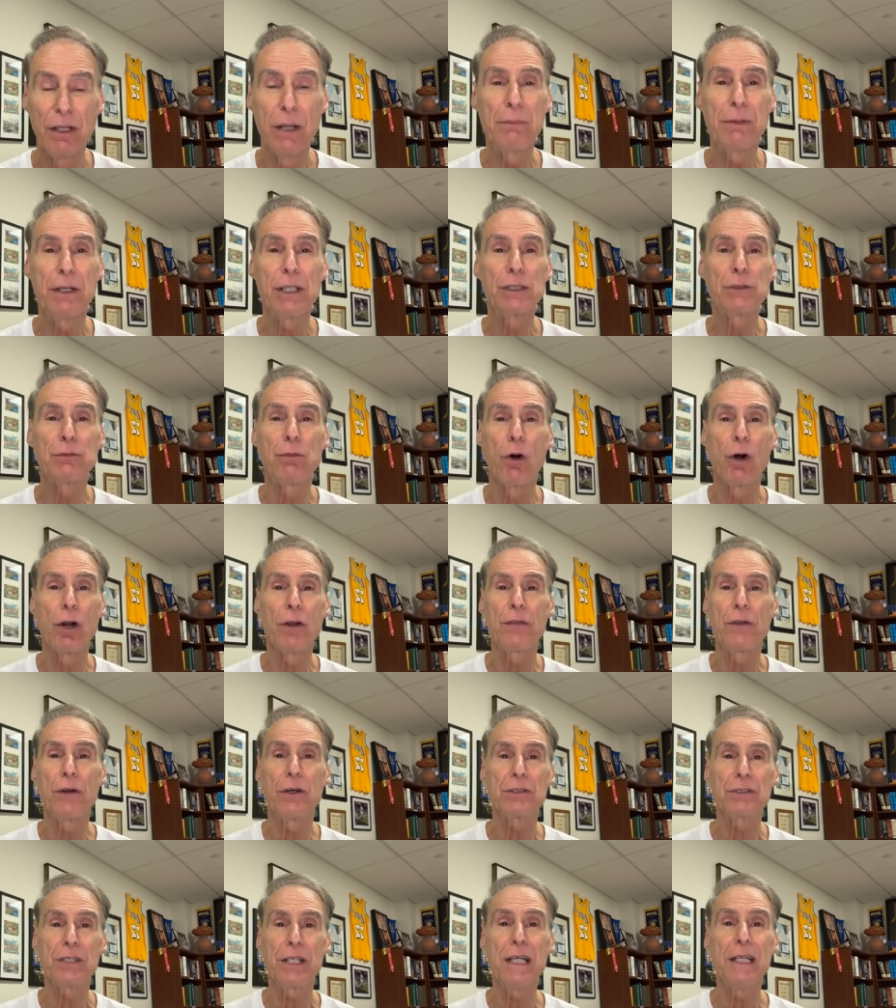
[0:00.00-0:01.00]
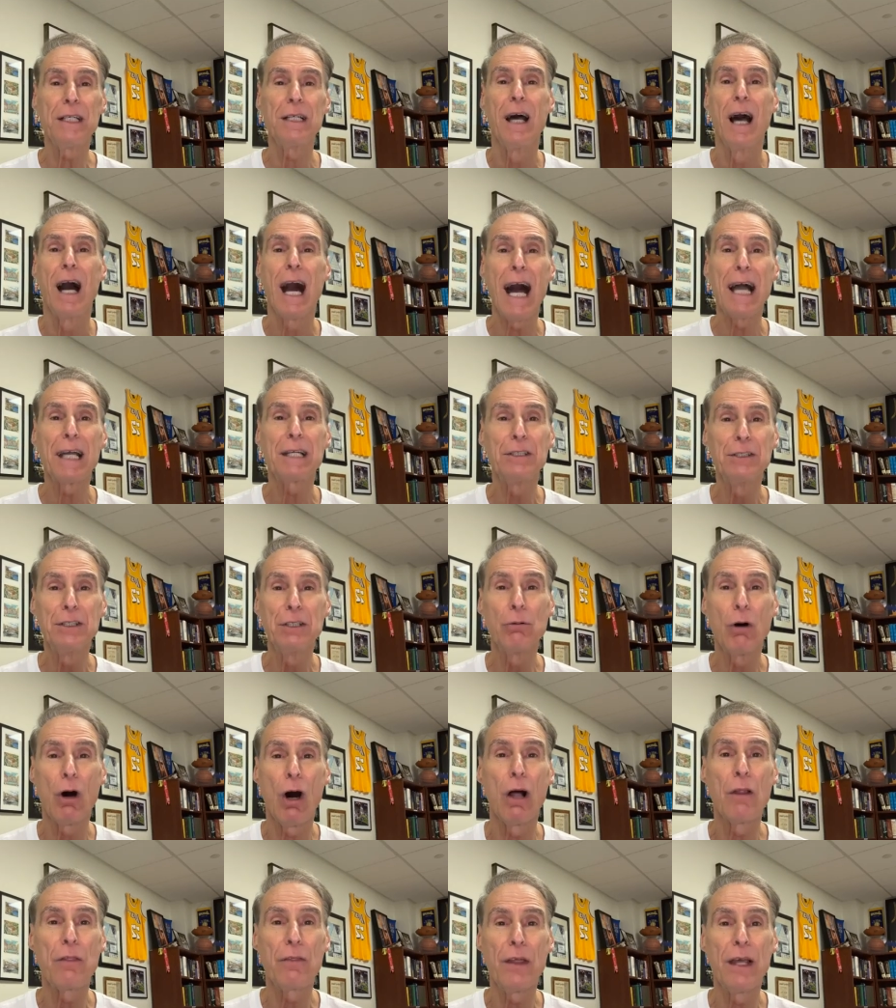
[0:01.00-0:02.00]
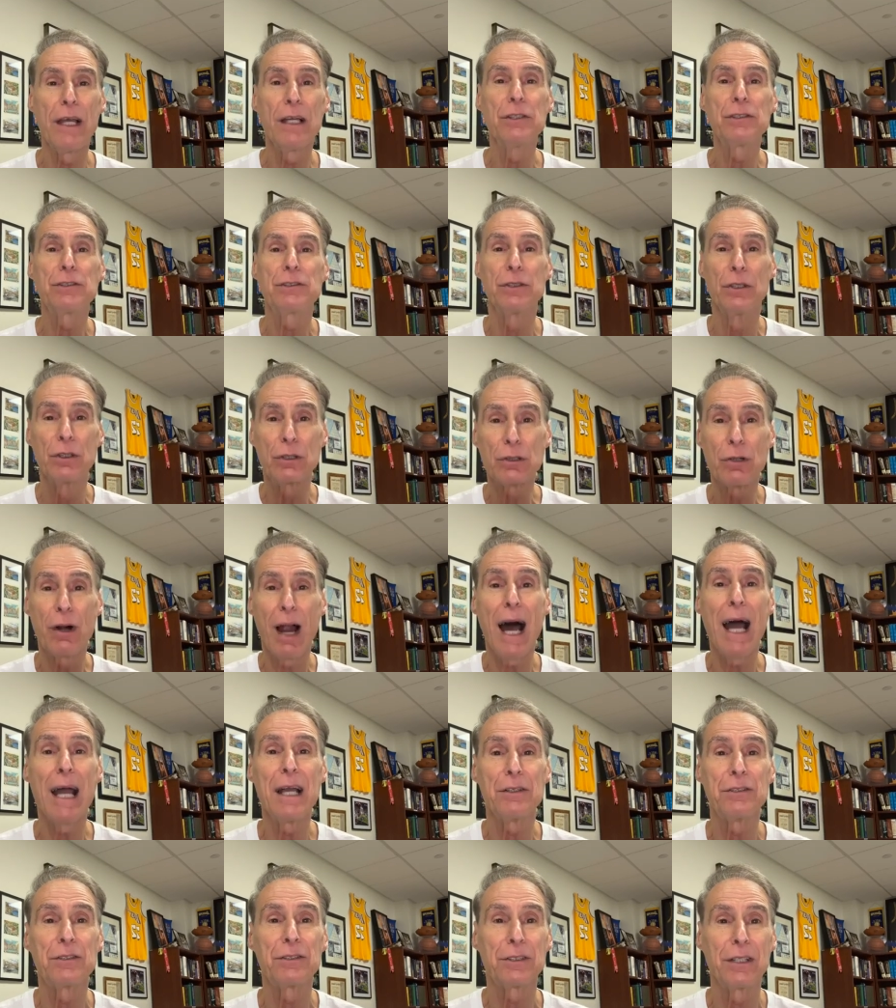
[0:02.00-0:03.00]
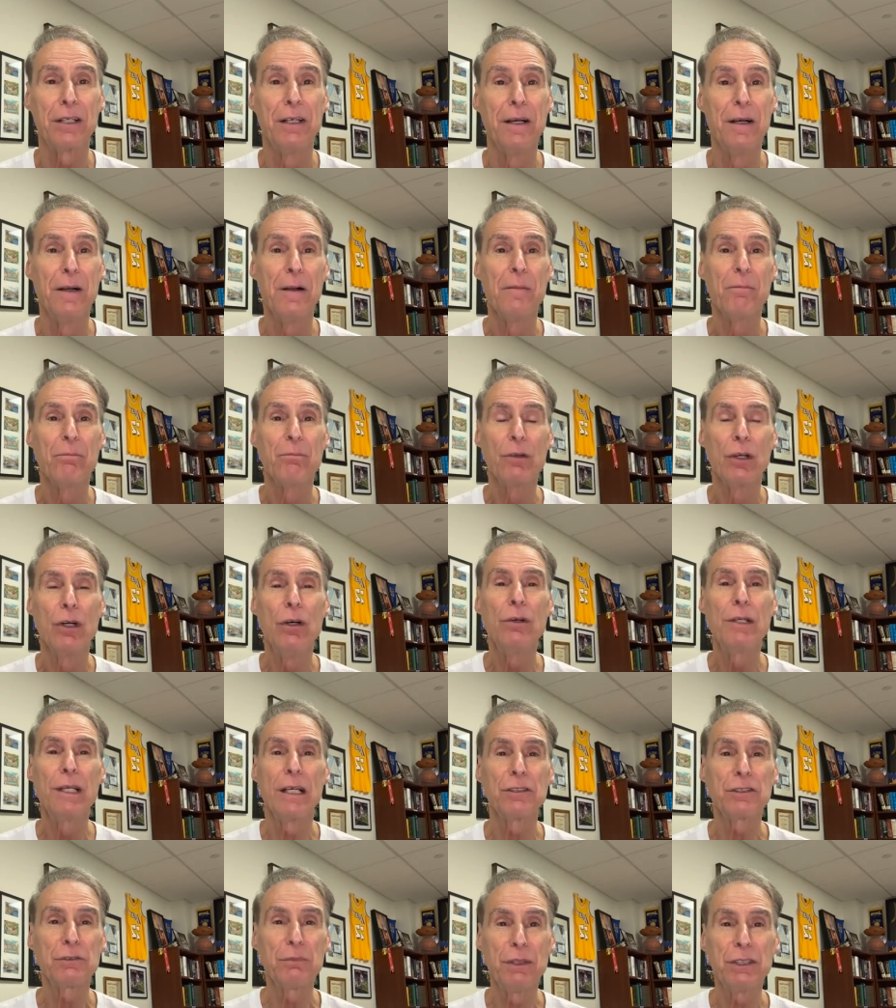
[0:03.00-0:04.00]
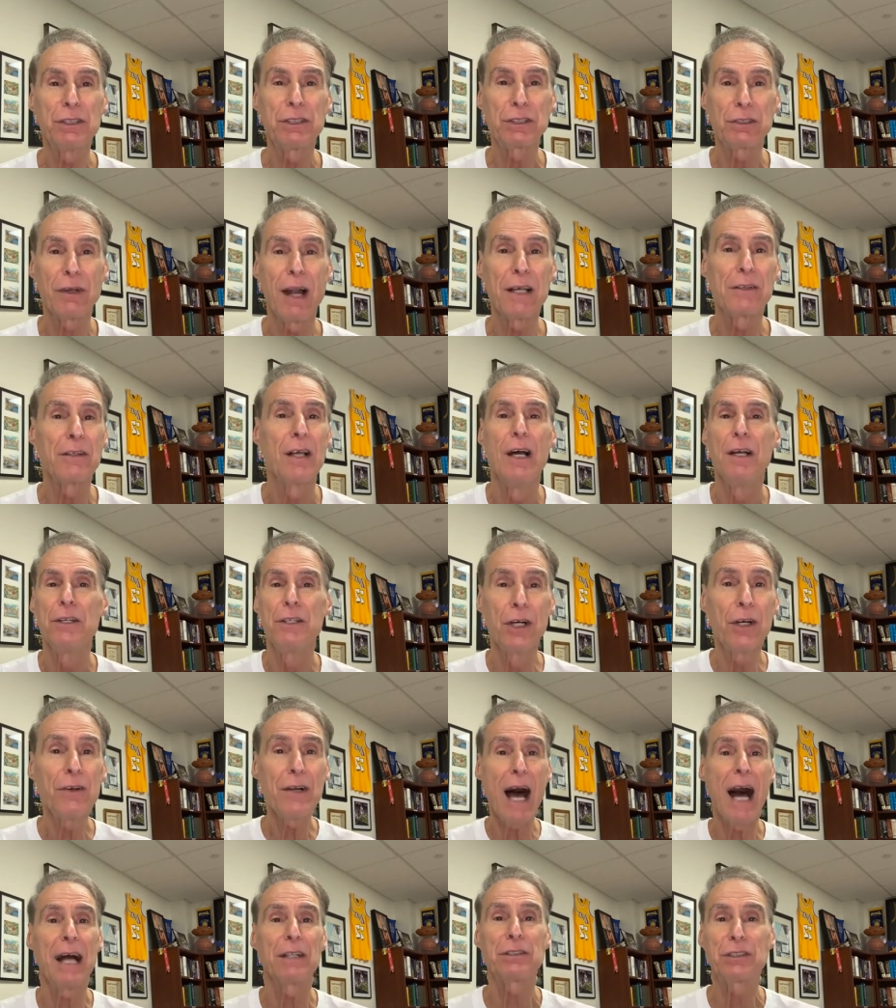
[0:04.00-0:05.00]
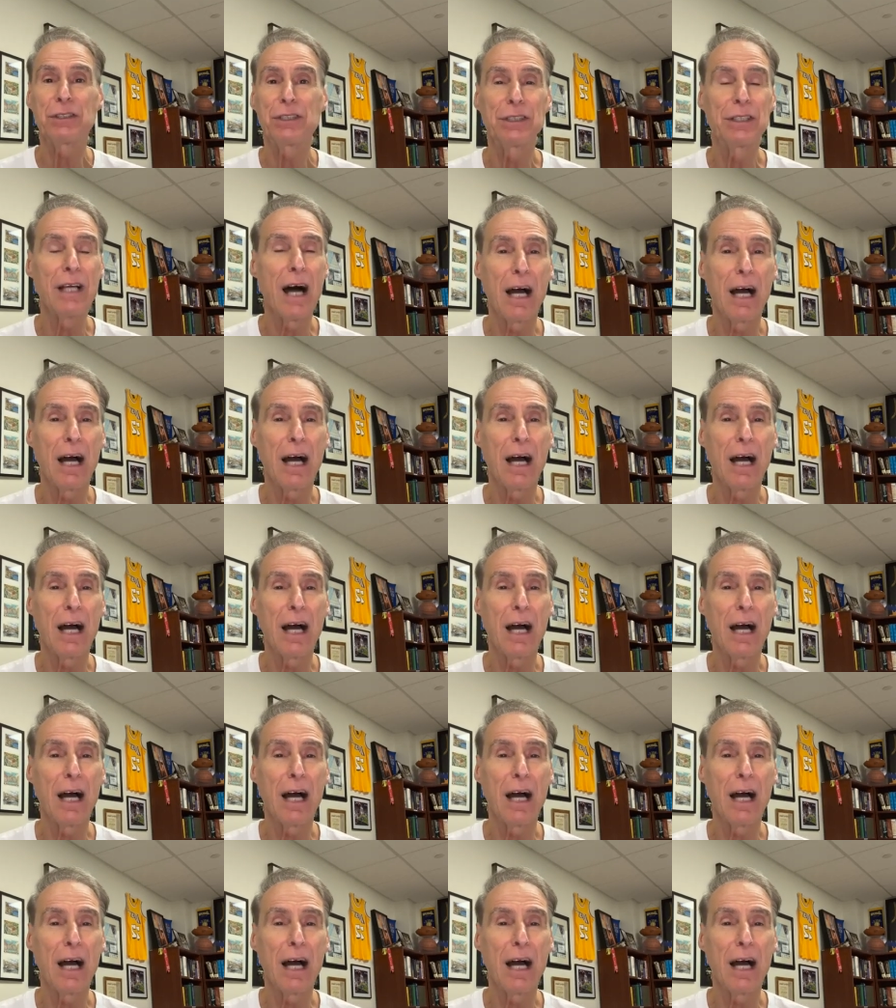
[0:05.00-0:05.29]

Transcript: Philippians 4:13, I can do all things through Christ who gives me strength. You're not